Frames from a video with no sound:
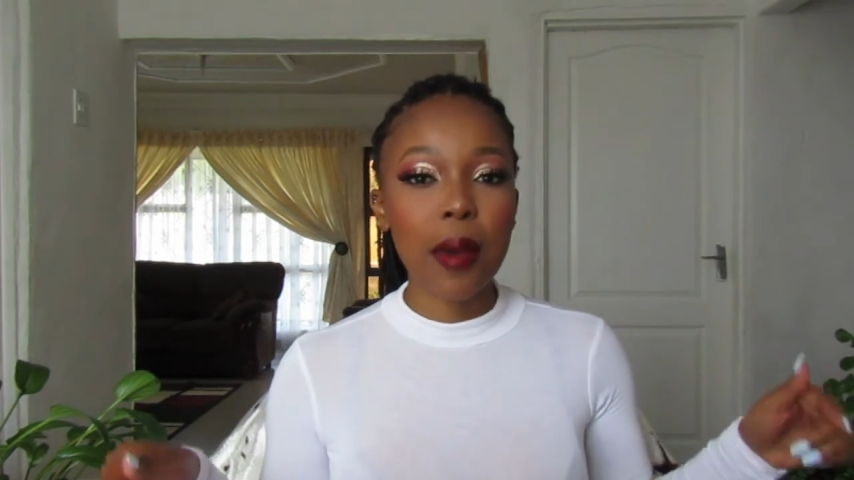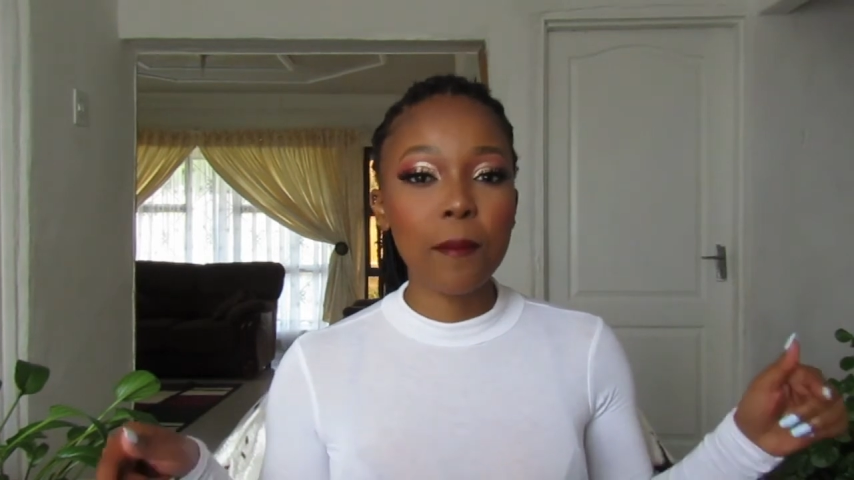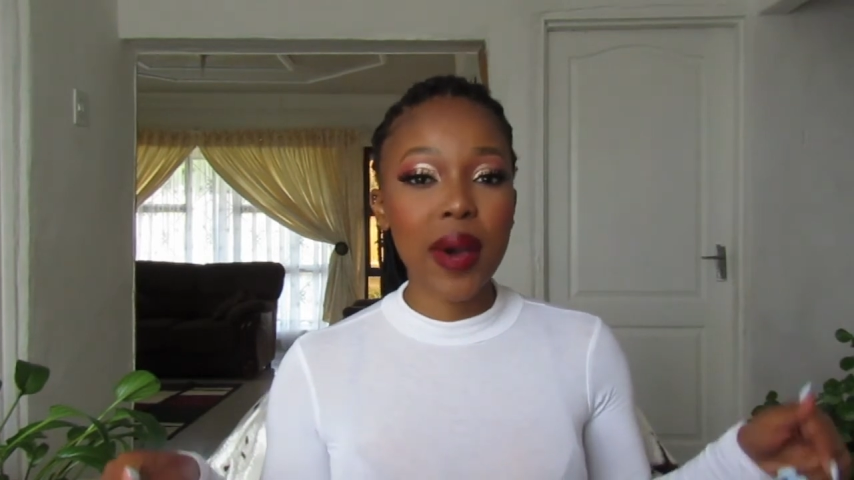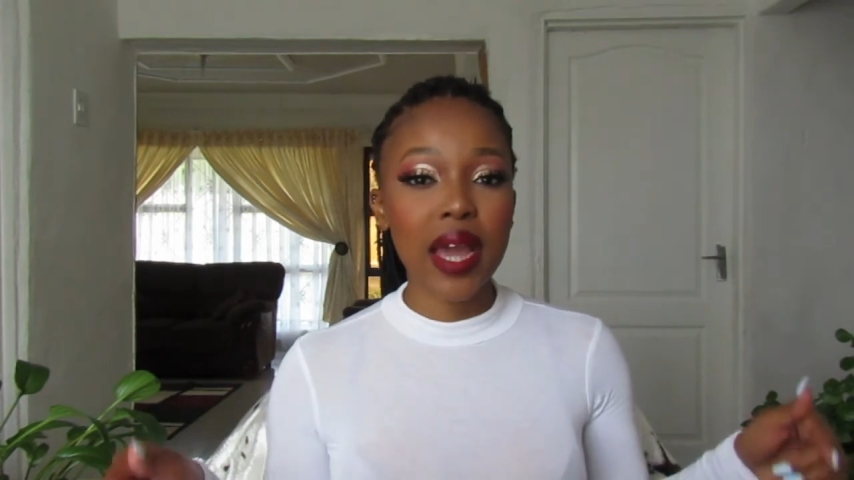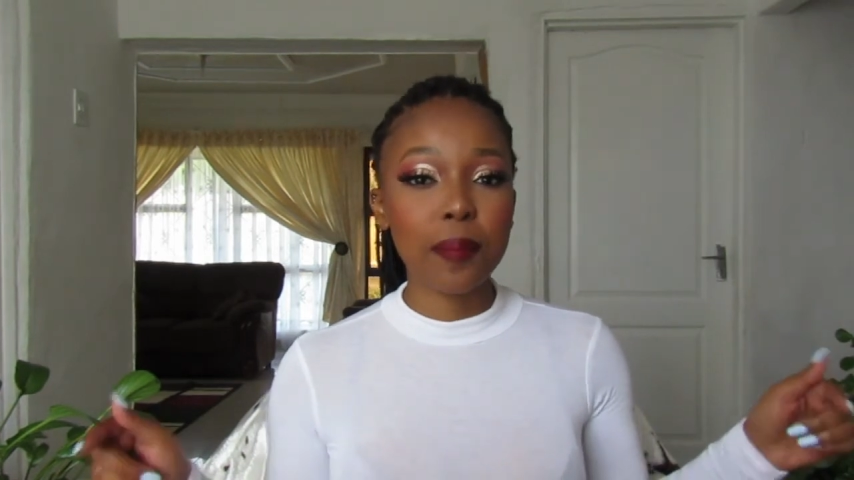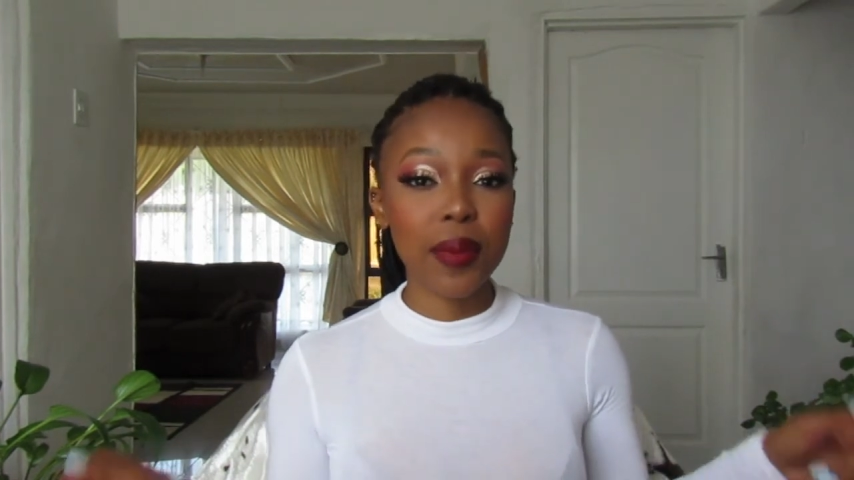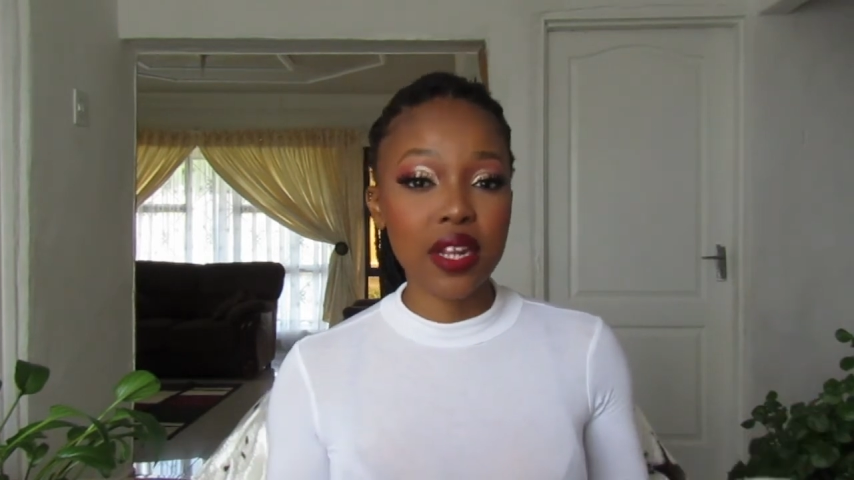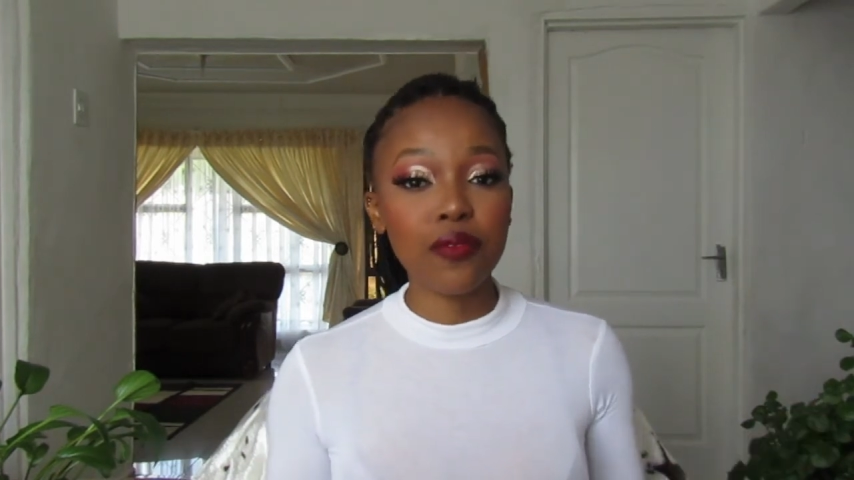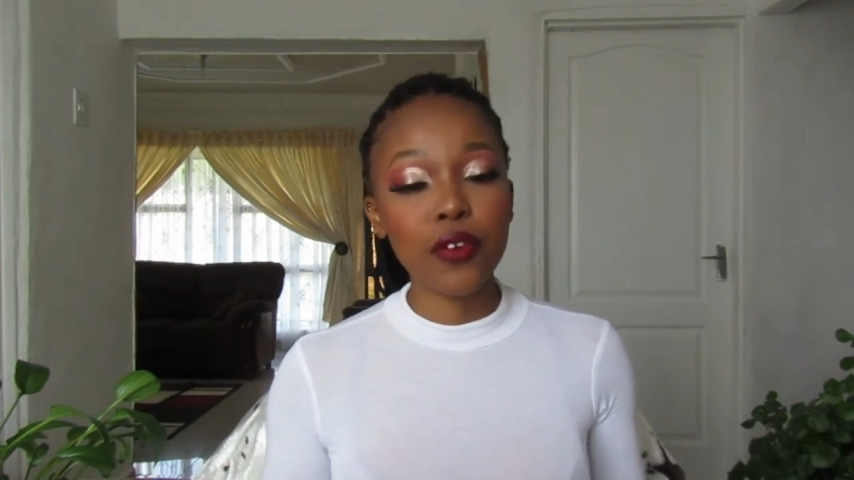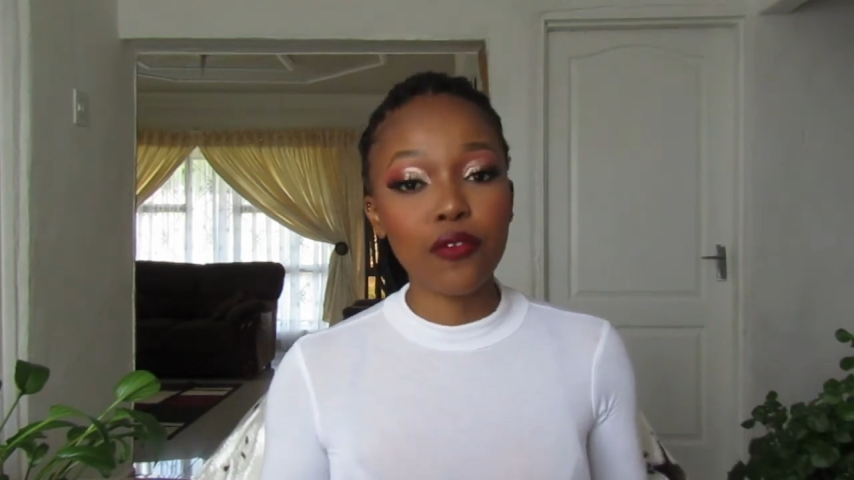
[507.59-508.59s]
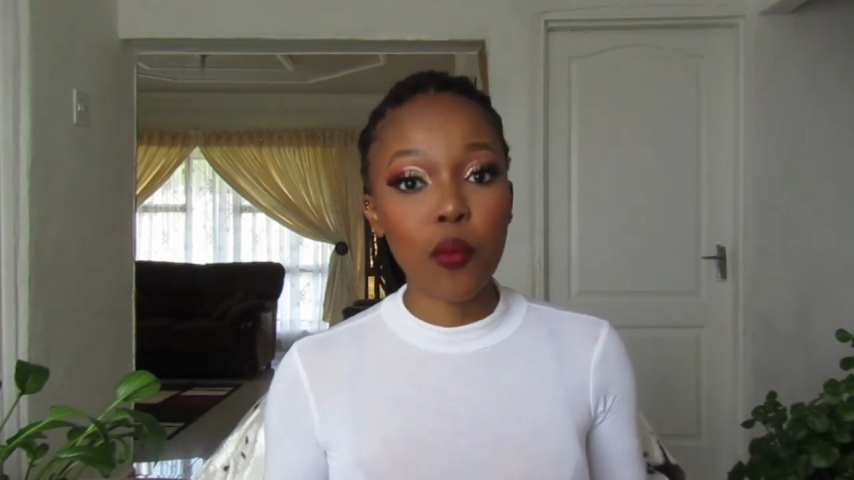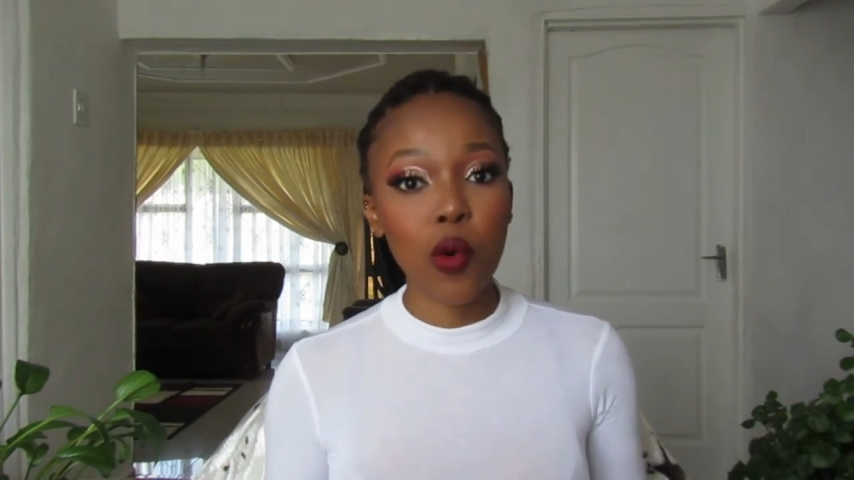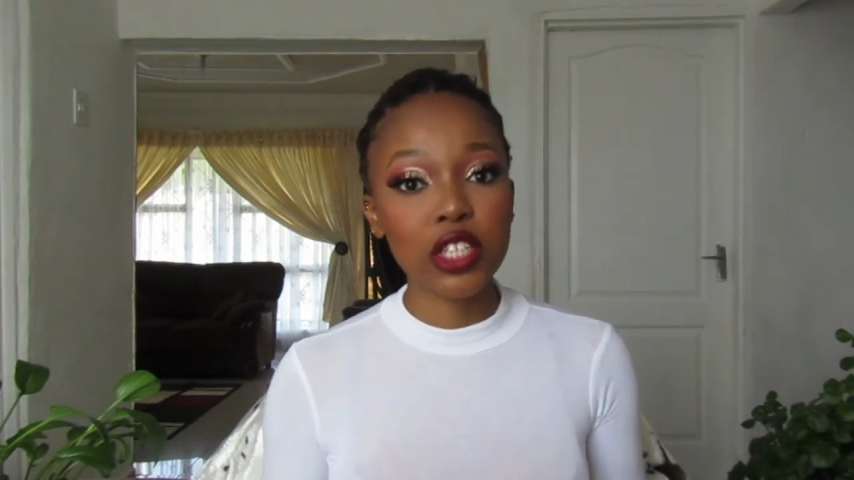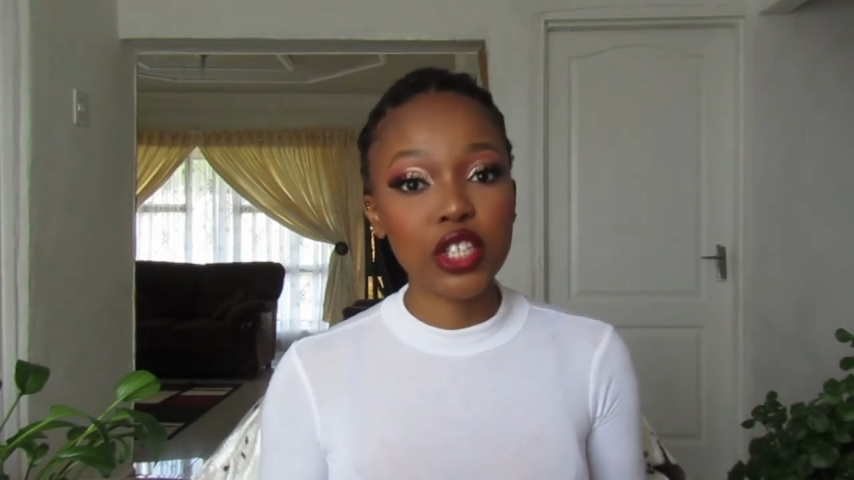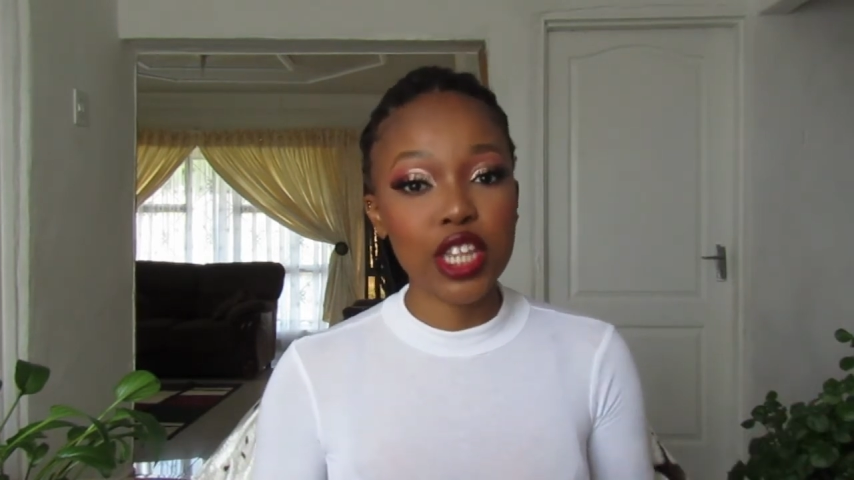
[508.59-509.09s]
might benefit from
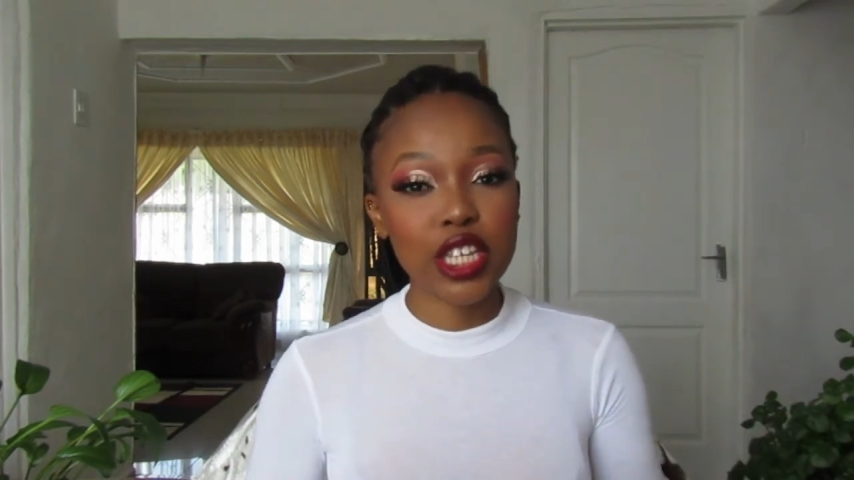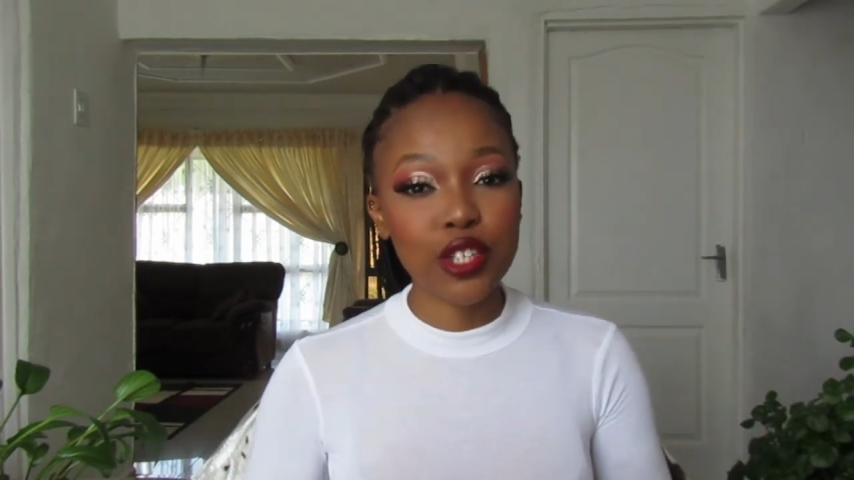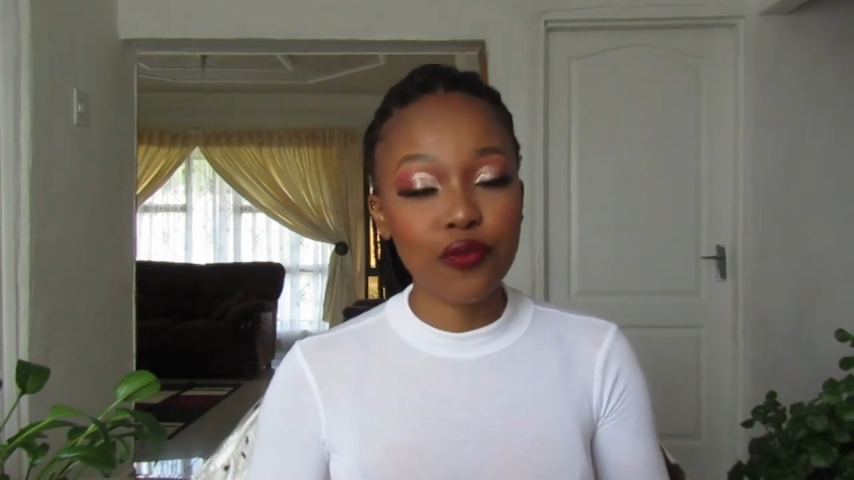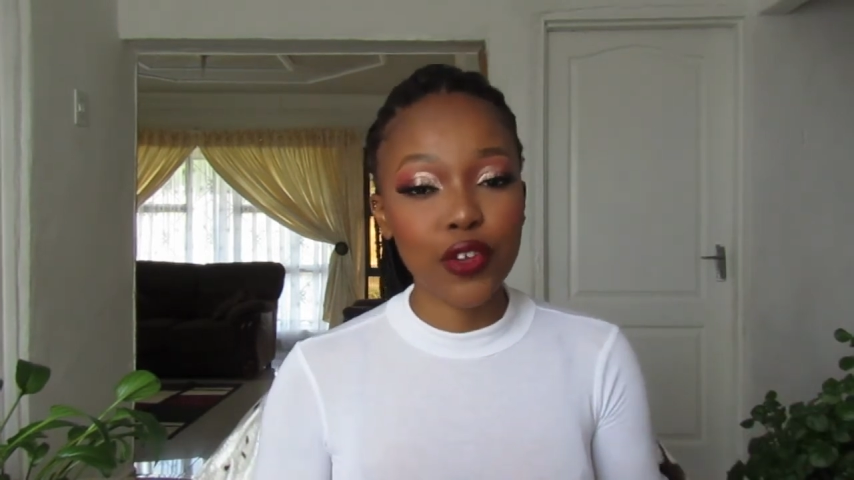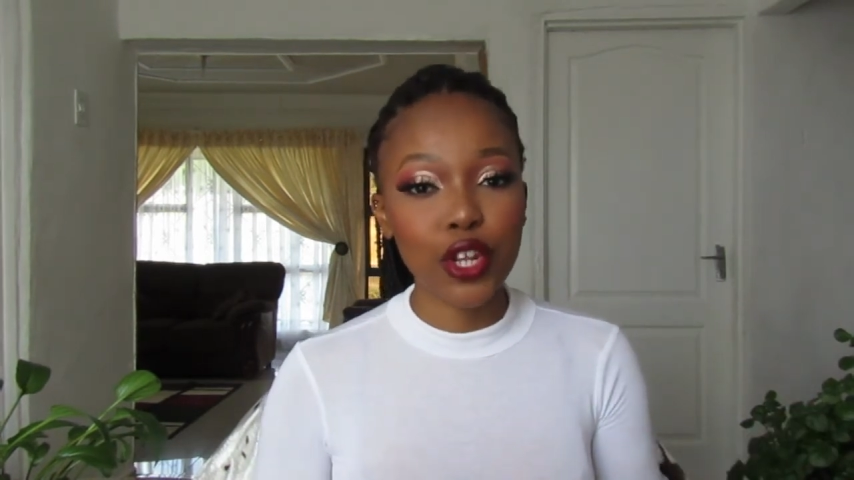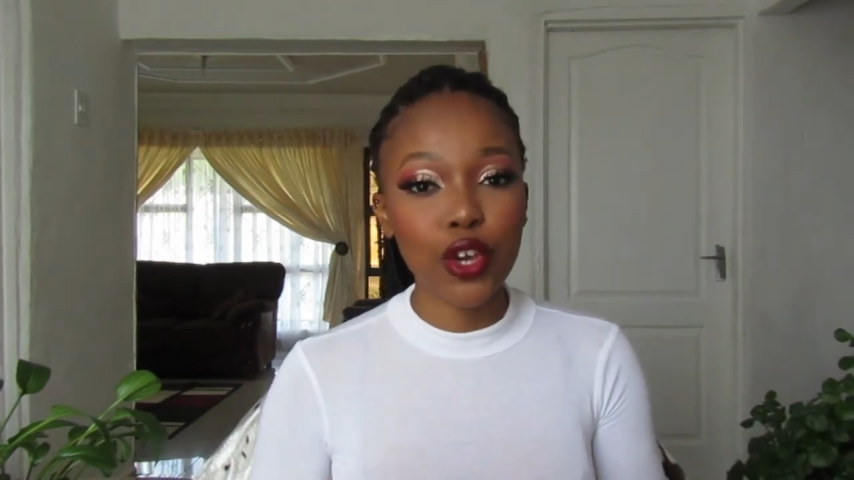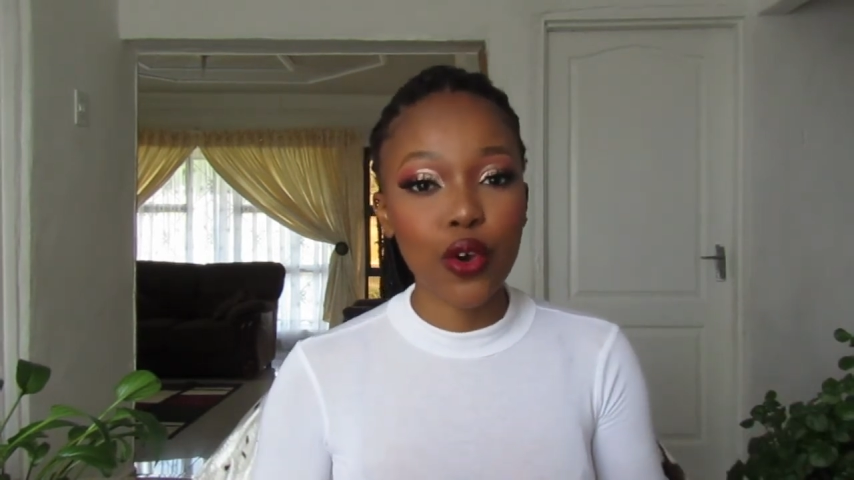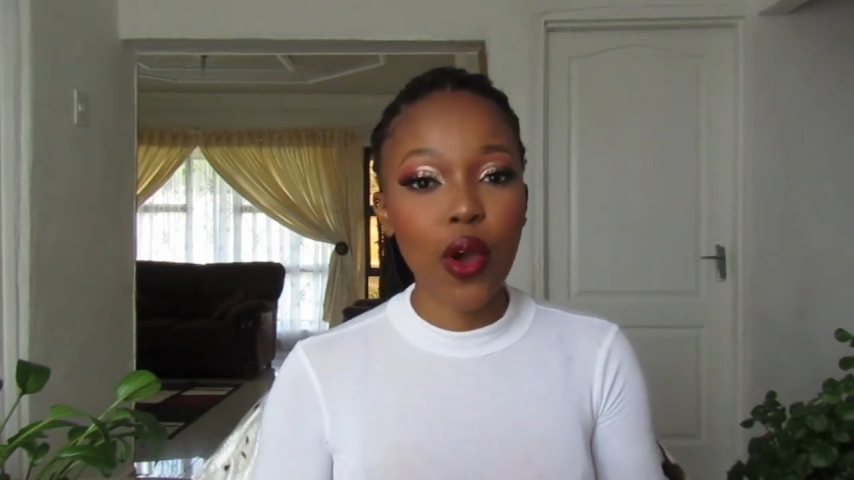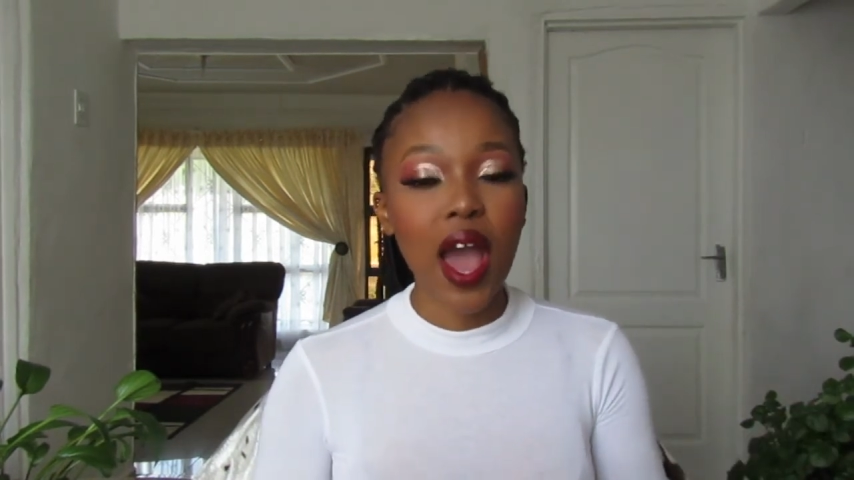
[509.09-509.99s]
watching this video,